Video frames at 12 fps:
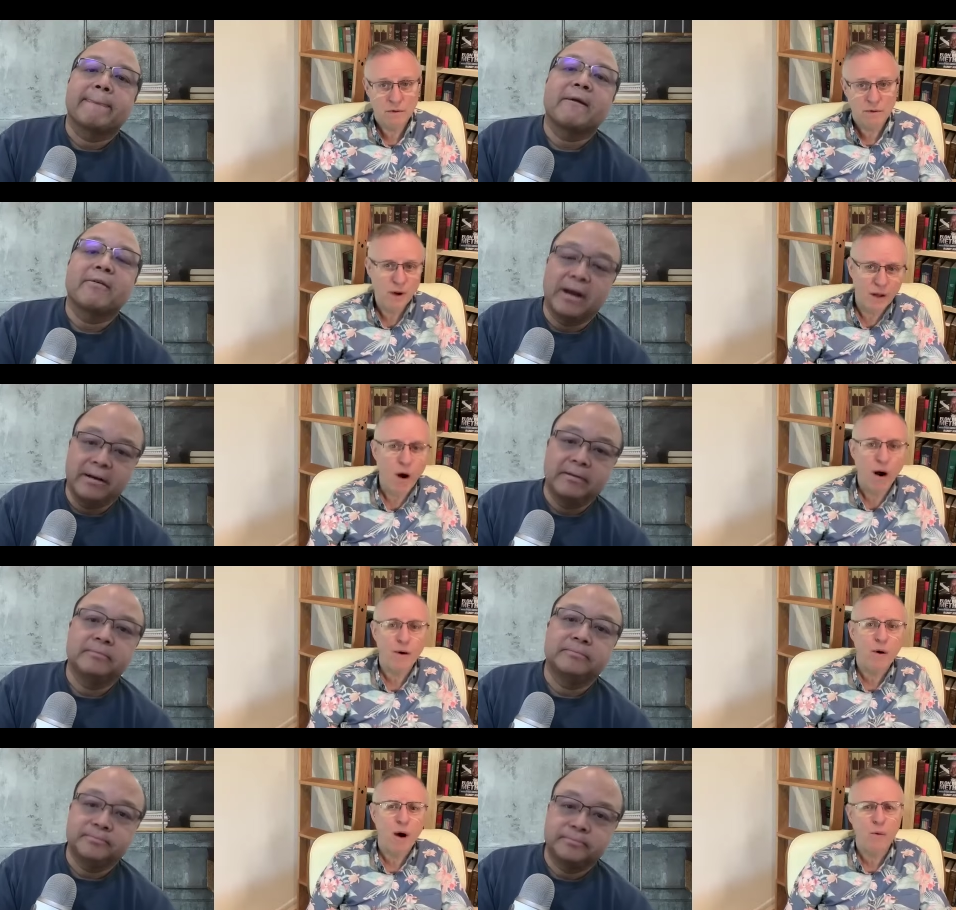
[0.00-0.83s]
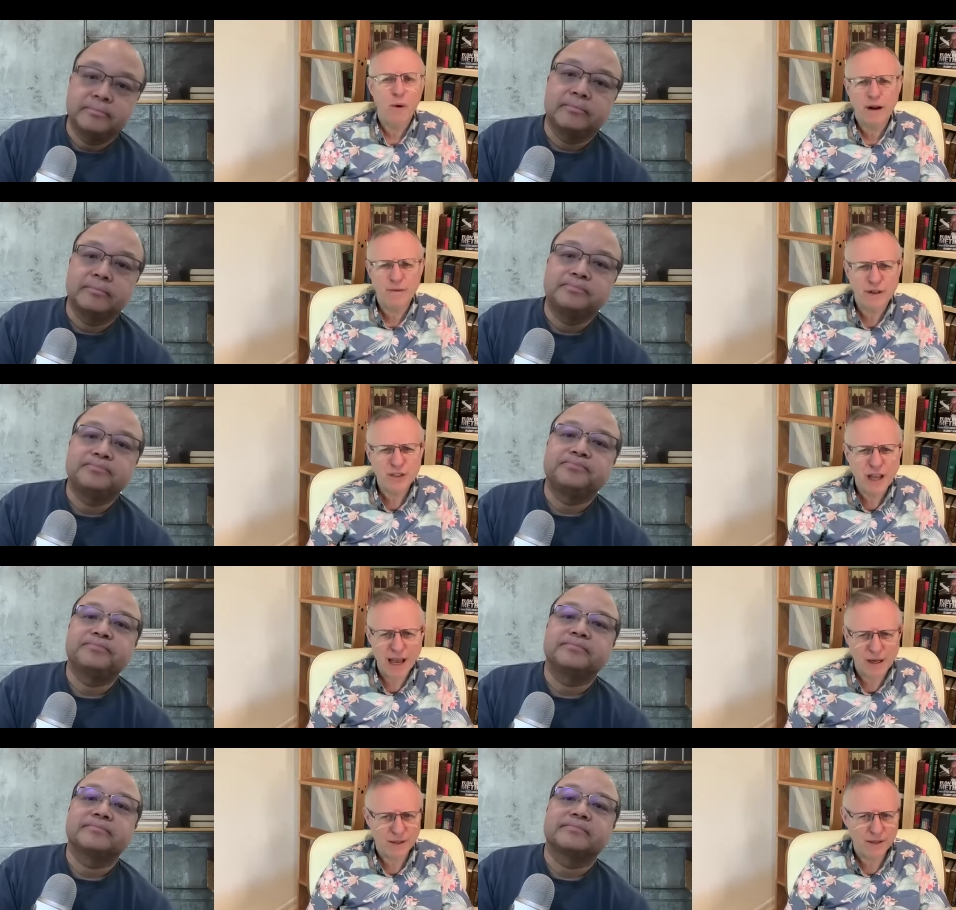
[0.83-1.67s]
Speaker 1: Right. Well, or, or whatever his
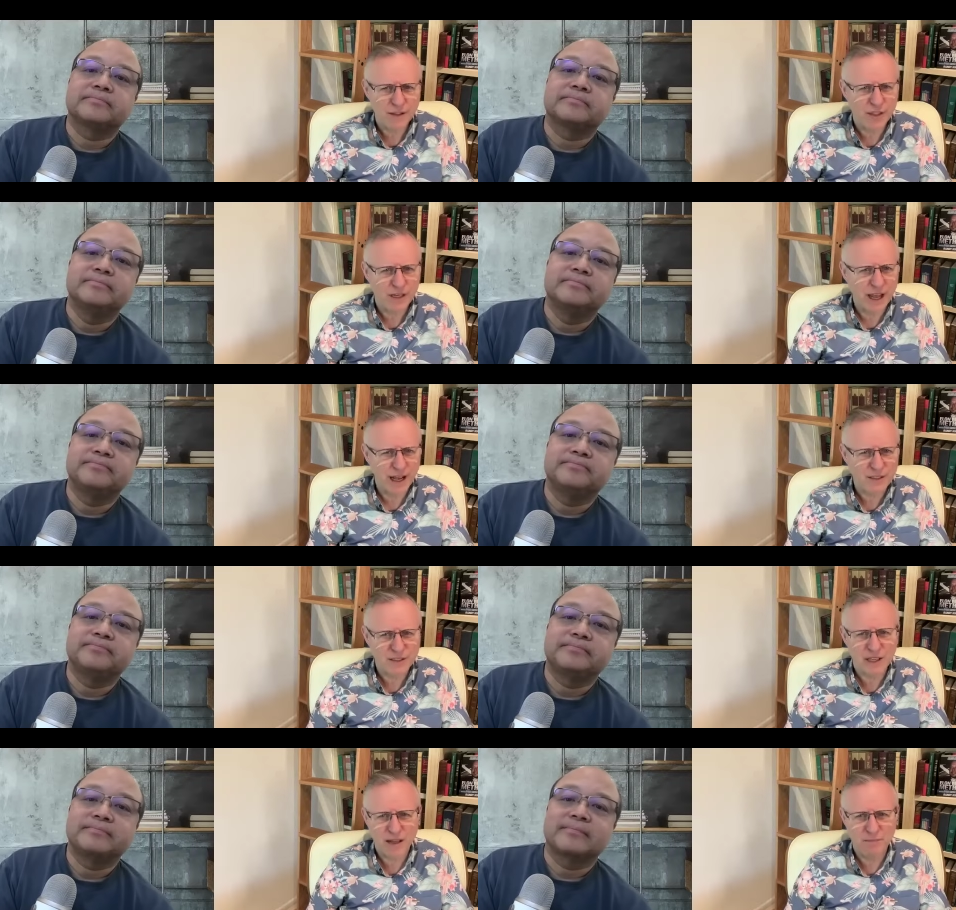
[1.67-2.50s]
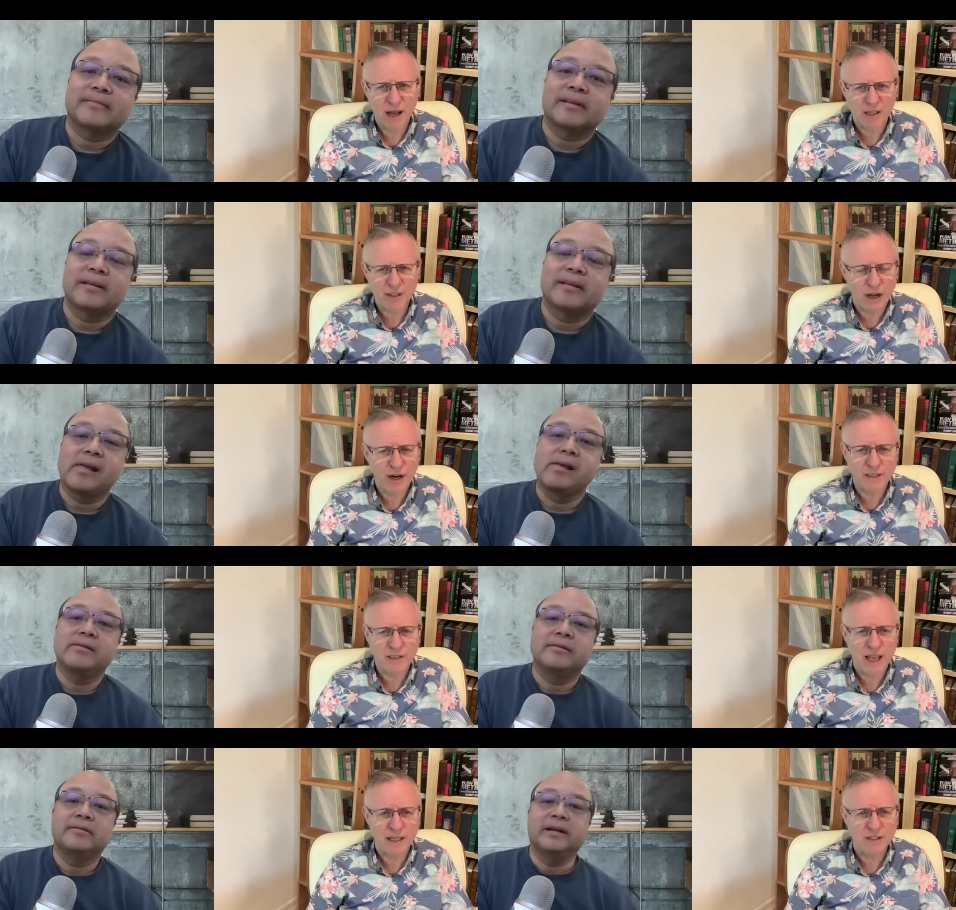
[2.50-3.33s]
title is at X. I'm not sure,
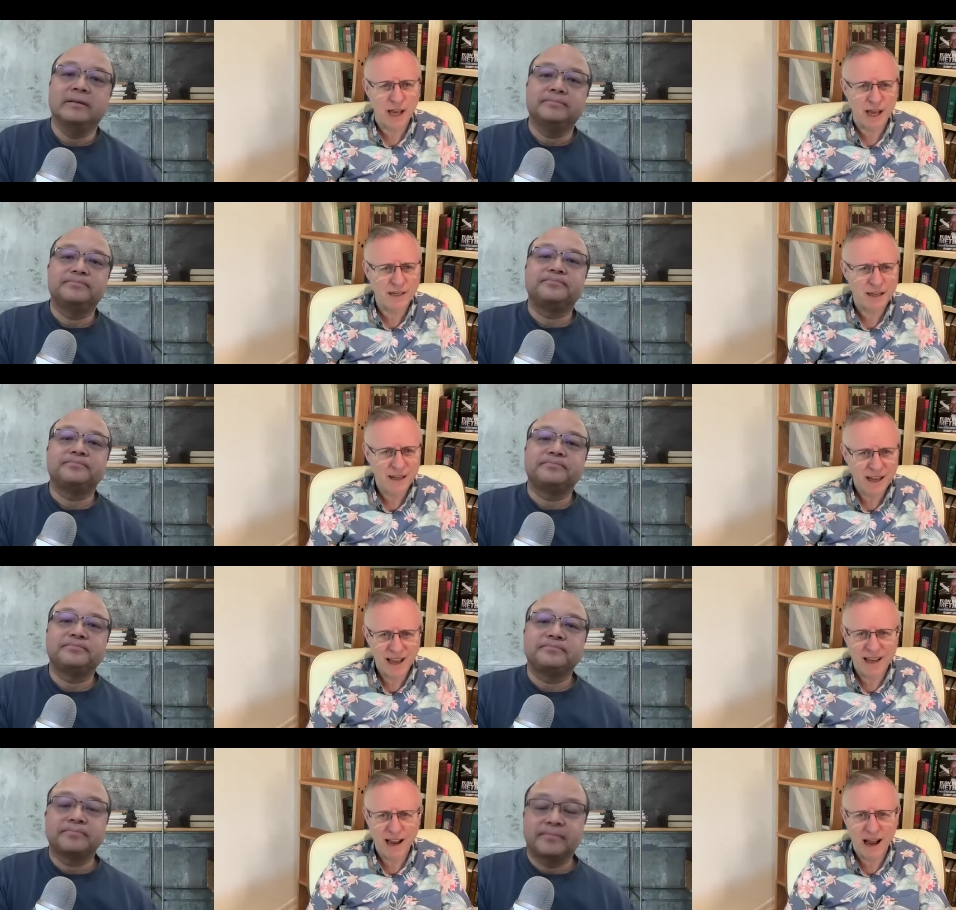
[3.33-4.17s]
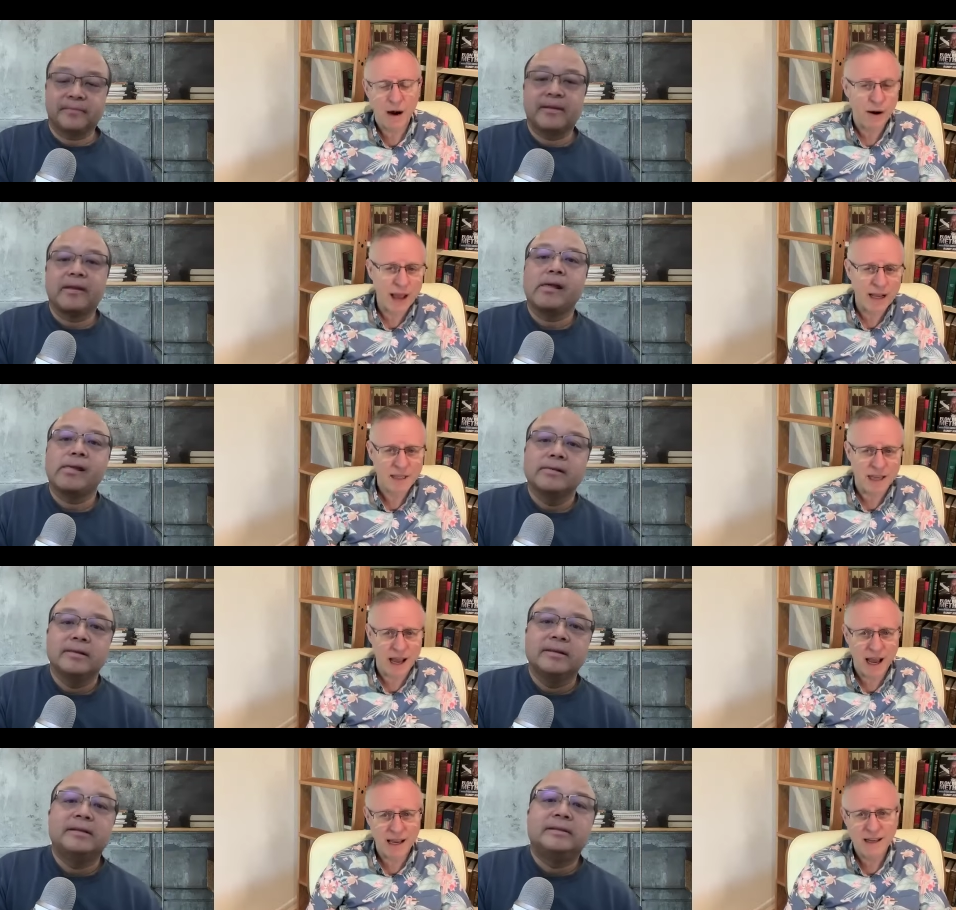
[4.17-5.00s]
X, right. or
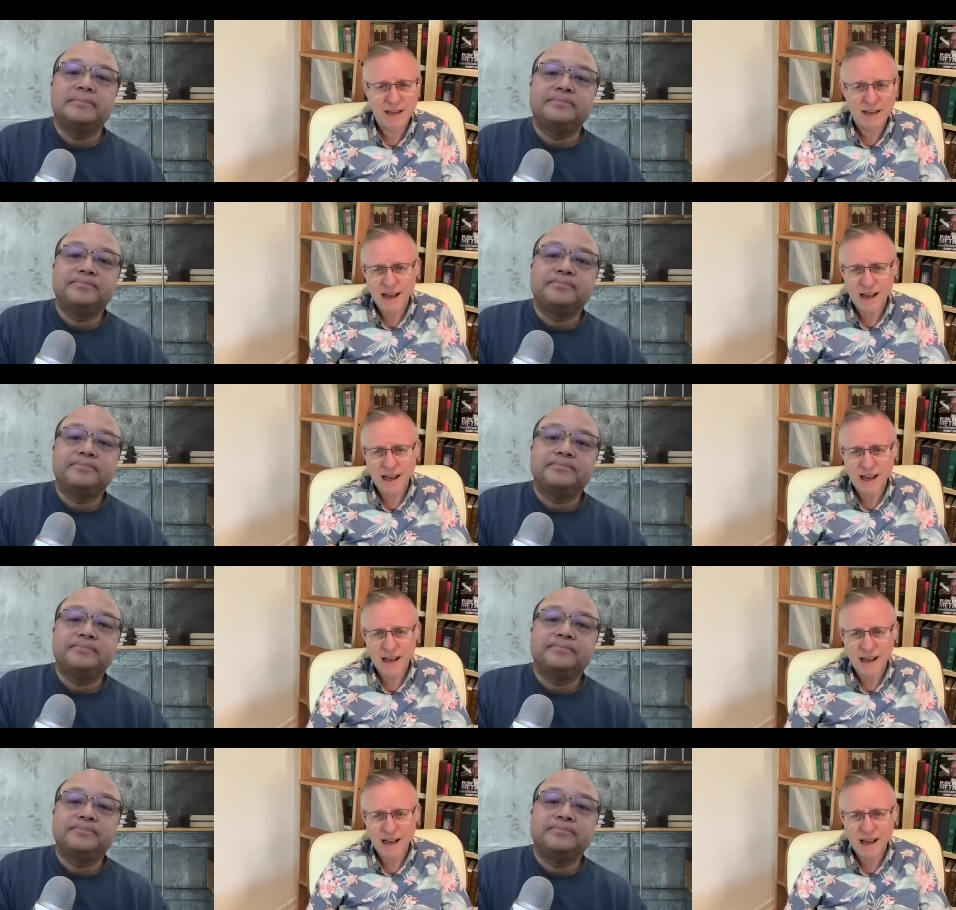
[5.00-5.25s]
XAI.